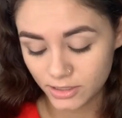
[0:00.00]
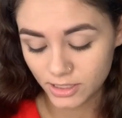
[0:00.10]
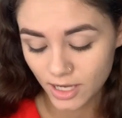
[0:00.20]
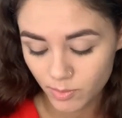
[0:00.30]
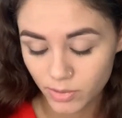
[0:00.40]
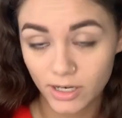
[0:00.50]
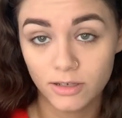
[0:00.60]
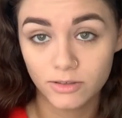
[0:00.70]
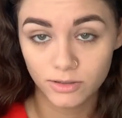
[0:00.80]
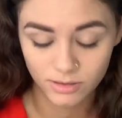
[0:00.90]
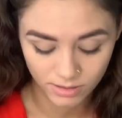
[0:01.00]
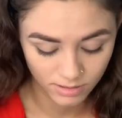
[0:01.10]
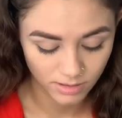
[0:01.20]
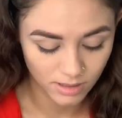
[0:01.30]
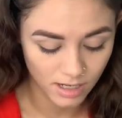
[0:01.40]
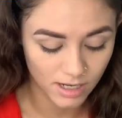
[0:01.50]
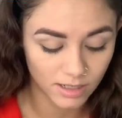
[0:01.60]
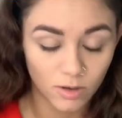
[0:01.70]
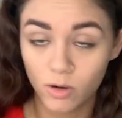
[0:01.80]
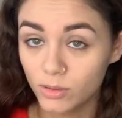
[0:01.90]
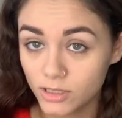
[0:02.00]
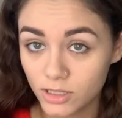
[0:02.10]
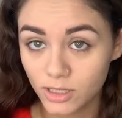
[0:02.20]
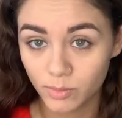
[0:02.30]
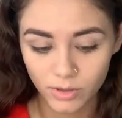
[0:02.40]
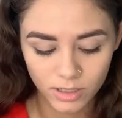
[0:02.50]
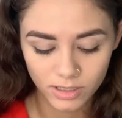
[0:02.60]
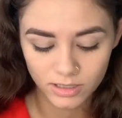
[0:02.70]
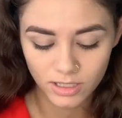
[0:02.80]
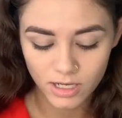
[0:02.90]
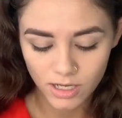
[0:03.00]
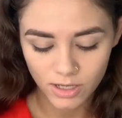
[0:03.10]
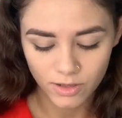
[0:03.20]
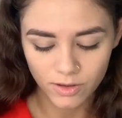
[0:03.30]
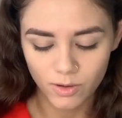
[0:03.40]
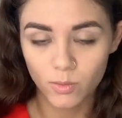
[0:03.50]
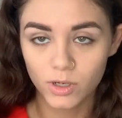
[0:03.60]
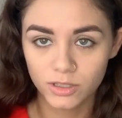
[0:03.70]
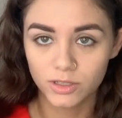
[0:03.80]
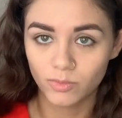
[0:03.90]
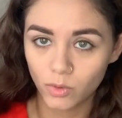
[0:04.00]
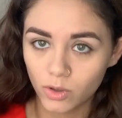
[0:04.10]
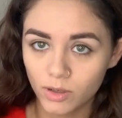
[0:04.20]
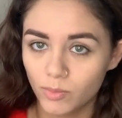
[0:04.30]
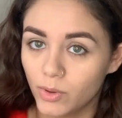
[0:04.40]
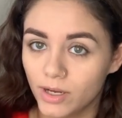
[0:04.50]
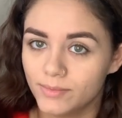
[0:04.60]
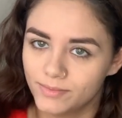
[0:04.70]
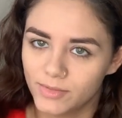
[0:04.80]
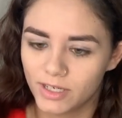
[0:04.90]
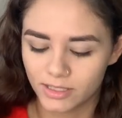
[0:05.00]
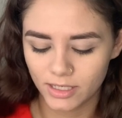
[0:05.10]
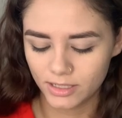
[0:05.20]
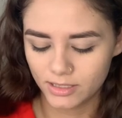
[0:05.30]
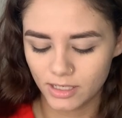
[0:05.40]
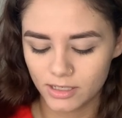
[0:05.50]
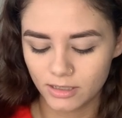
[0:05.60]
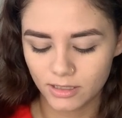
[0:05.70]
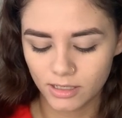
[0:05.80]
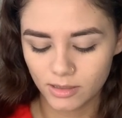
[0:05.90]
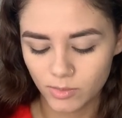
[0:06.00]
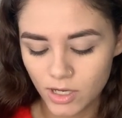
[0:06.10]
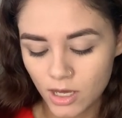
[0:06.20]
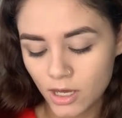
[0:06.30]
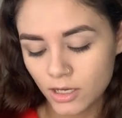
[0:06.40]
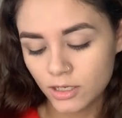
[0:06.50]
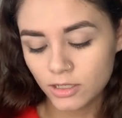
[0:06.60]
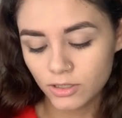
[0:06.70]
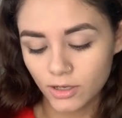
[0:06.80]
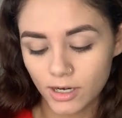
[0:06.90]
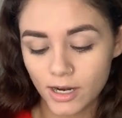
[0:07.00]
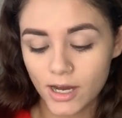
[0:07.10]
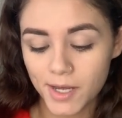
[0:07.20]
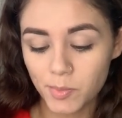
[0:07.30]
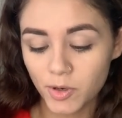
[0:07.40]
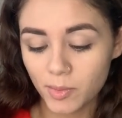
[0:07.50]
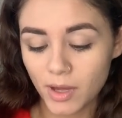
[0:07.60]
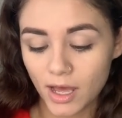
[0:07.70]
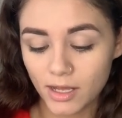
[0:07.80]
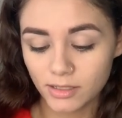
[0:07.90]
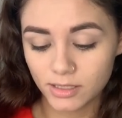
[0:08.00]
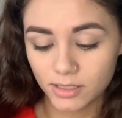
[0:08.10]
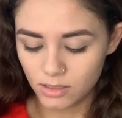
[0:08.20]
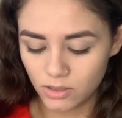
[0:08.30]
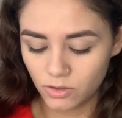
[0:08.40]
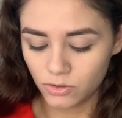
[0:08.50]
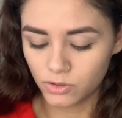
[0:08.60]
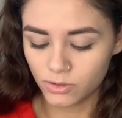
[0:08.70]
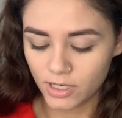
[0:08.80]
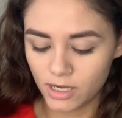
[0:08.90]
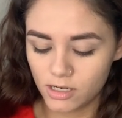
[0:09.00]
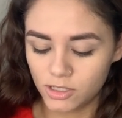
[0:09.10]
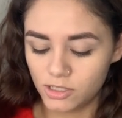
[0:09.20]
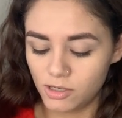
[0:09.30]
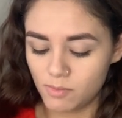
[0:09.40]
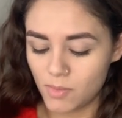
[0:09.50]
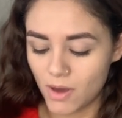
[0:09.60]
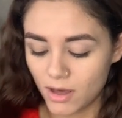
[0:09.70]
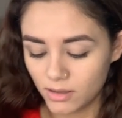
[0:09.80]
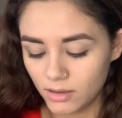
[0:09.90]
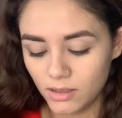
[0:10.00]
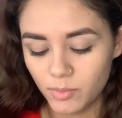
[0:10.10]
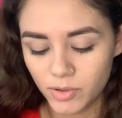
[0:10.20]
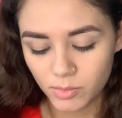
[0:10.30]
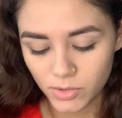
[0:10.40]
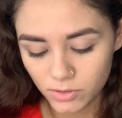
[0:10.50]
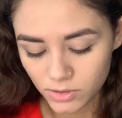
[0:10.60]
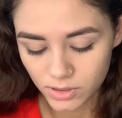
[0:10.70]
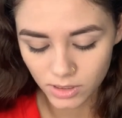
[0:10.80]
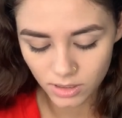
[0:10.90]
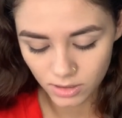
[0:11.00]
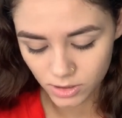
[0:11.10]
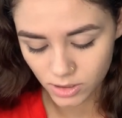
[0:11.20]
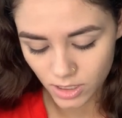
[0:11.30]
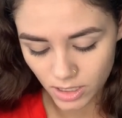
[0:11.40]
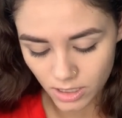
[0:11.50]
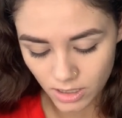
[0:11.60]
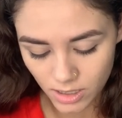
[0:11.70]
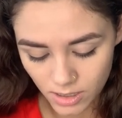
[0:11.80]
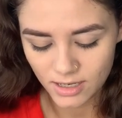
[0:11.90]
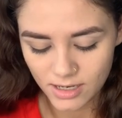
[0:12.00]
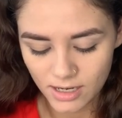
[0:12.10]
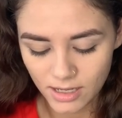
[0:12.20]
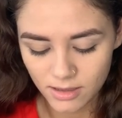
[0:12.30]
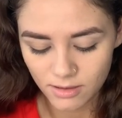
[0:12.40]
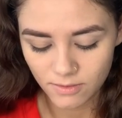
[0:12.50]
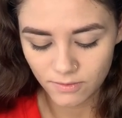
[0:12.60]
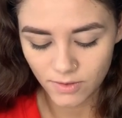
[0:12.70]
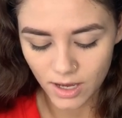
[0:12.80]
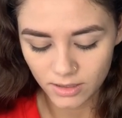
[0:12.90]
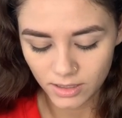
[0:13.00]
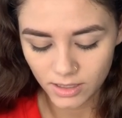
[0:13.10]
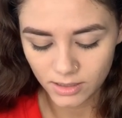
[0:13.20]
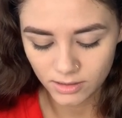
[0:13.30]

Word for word: to get, but I also got a whole bunch of lip products. There were some more, but like I said, I decided not to get them. So I got a Hyper Matte Ultra HD Matte Lip Mousse in the shade Death Valley.